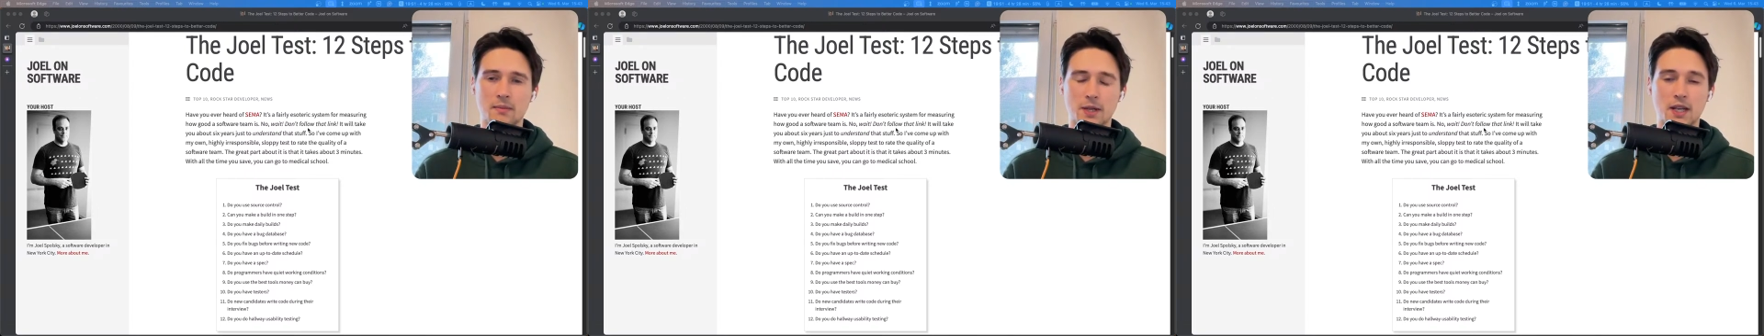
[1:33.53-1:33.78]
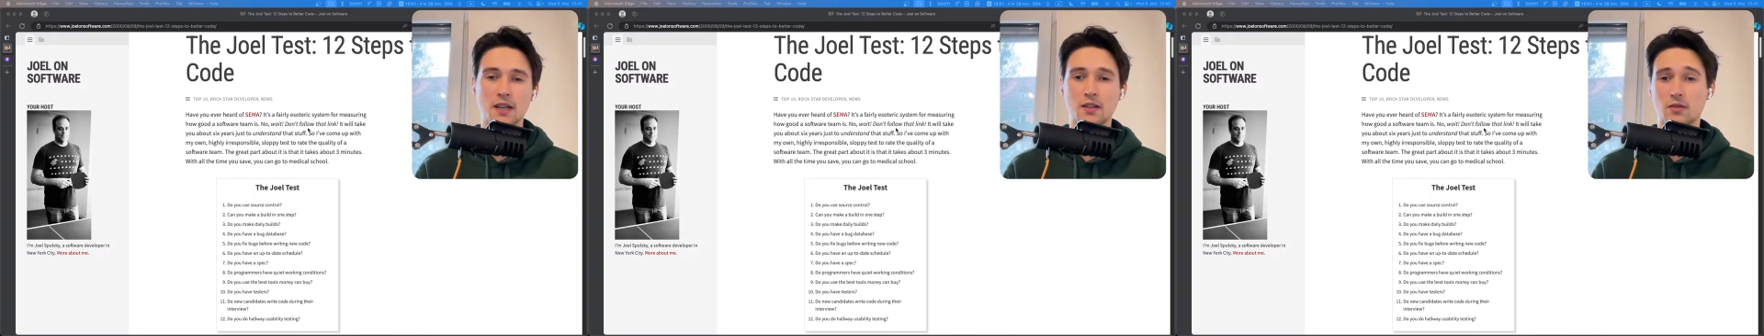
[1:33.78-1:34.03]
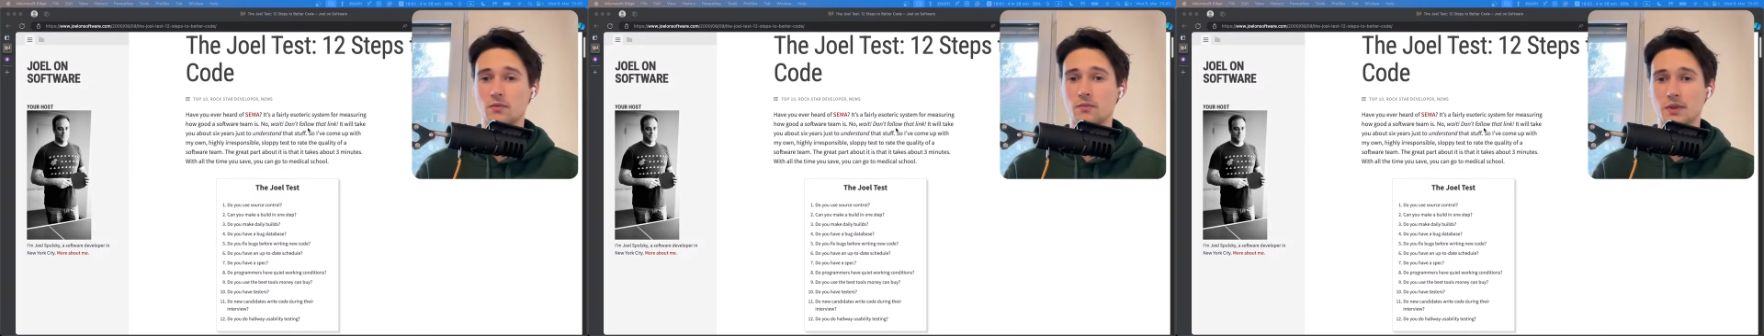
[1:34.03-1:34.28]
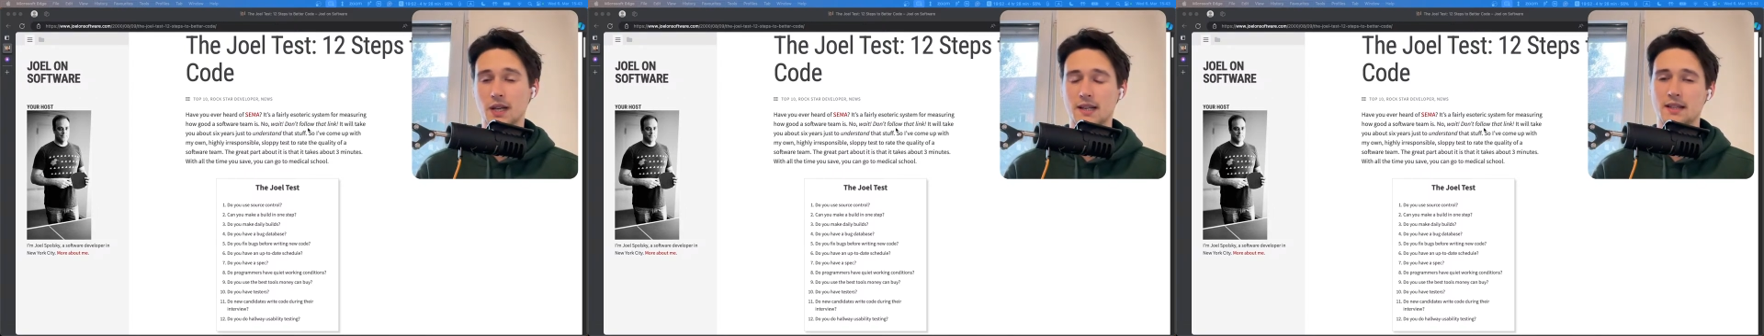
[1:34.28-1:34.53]
but I need to
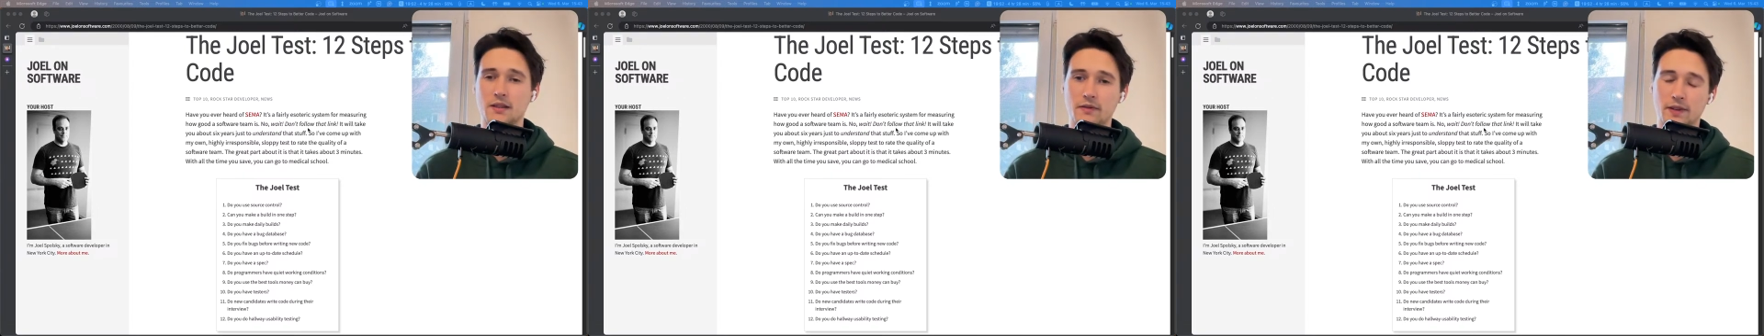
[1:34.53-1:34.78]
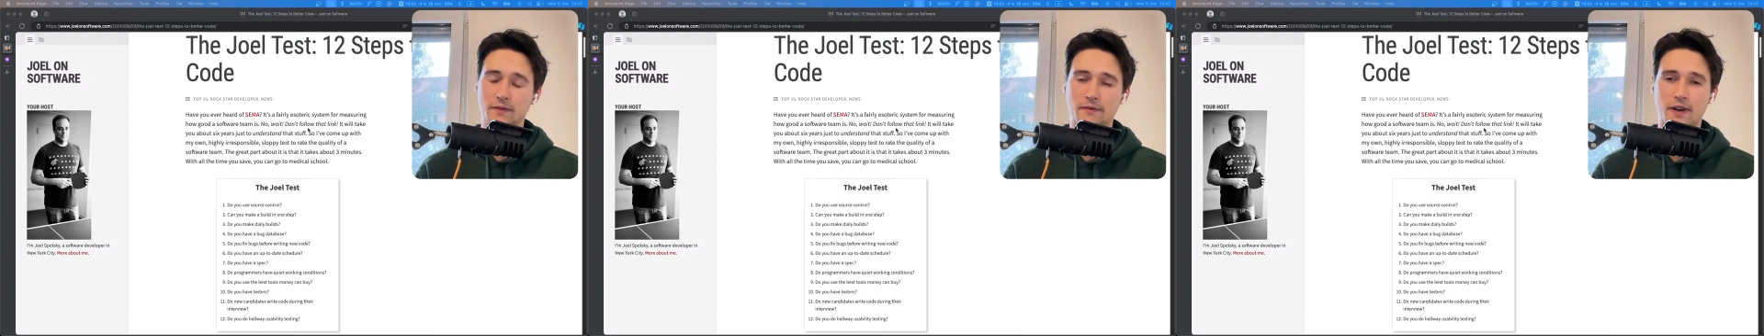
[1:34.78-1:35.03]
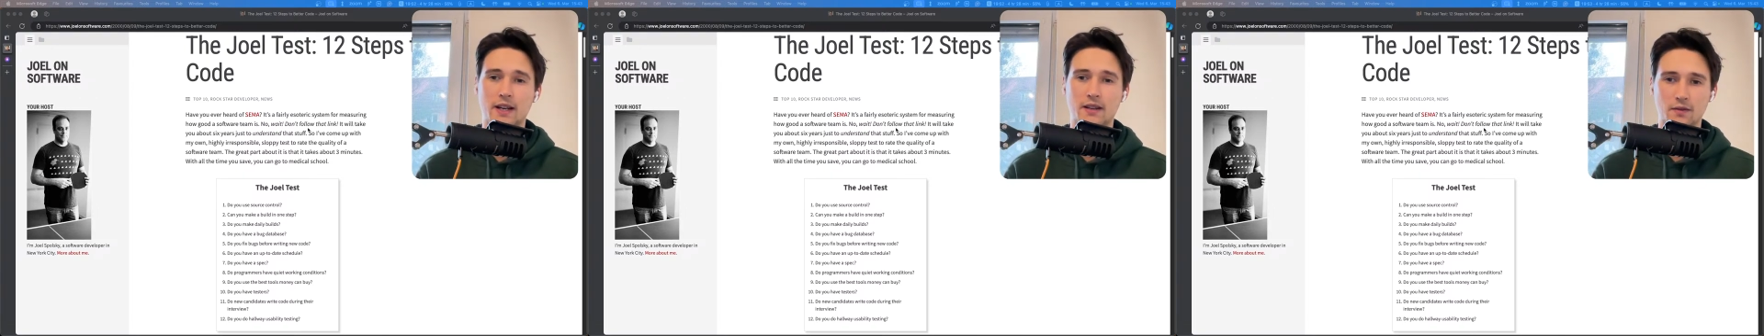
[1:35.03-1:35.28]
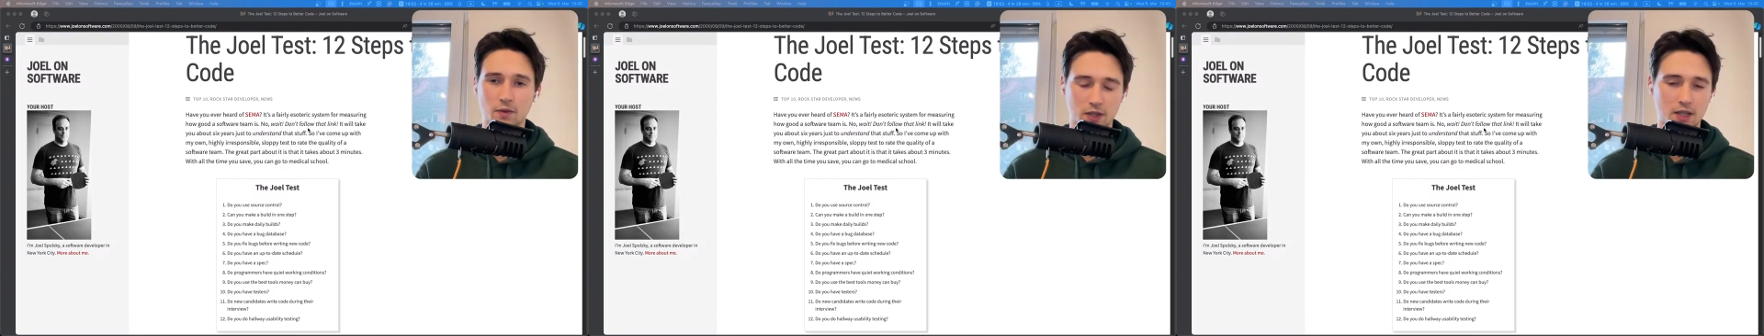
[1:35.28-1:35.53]
like concrete
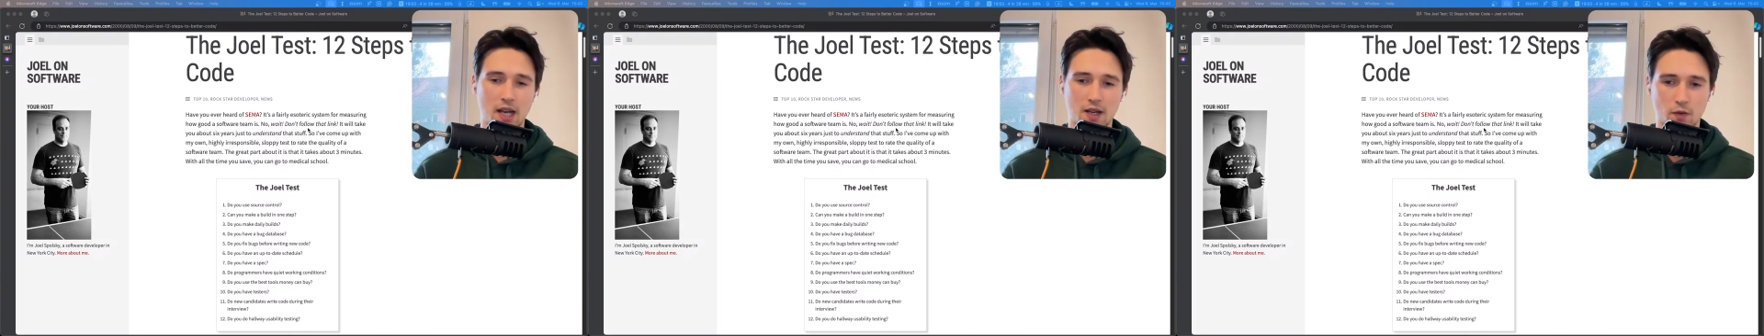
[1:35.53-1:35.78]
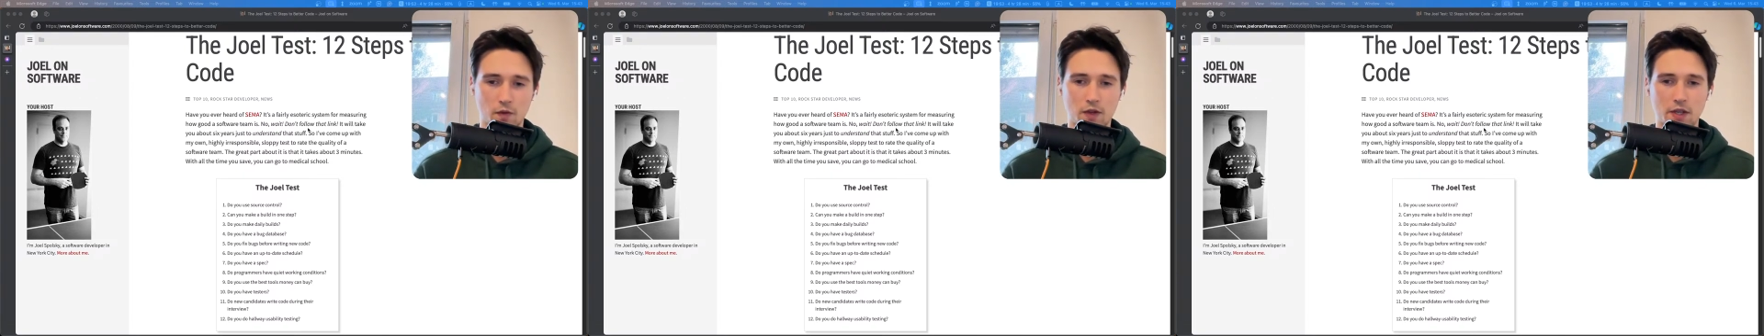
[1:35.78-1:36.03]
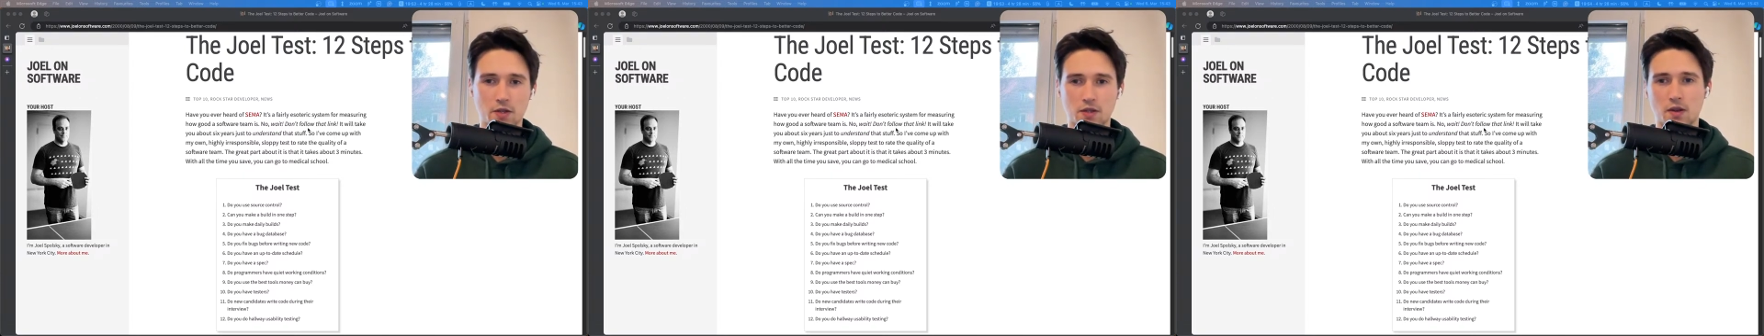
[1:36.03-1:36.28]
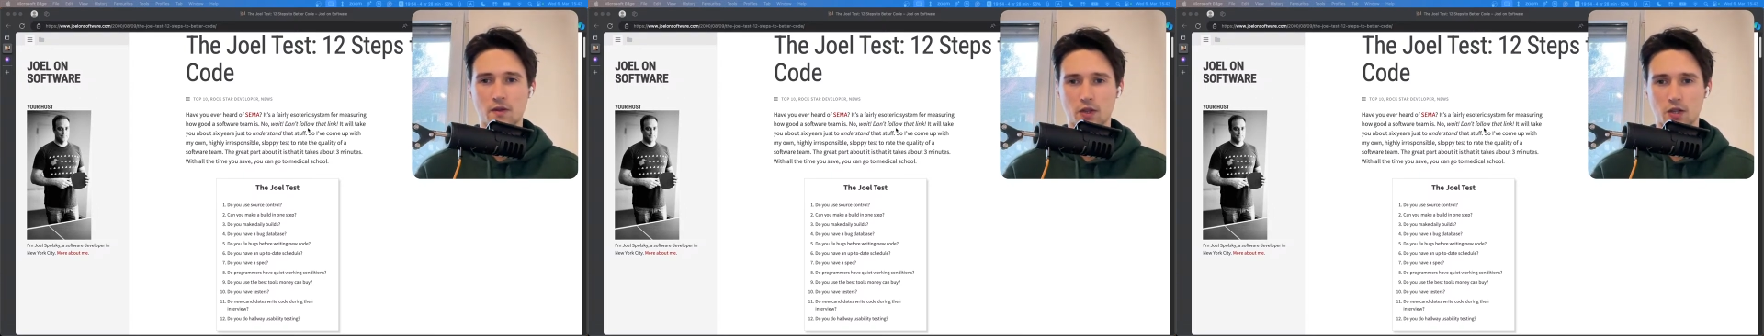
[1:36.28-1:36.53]
find what kind of videos
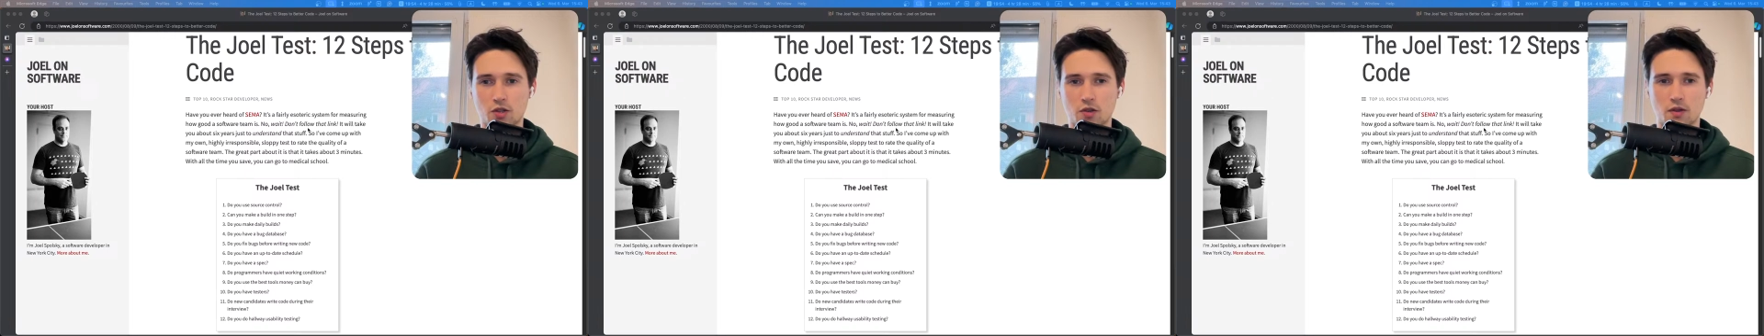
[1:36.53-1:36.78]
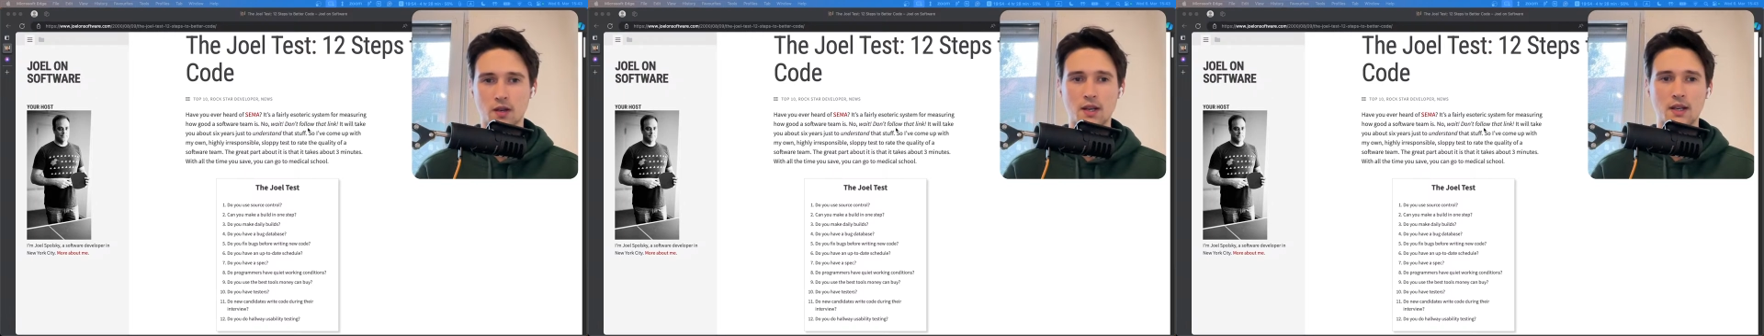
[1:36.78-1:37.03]
do I want to shoot.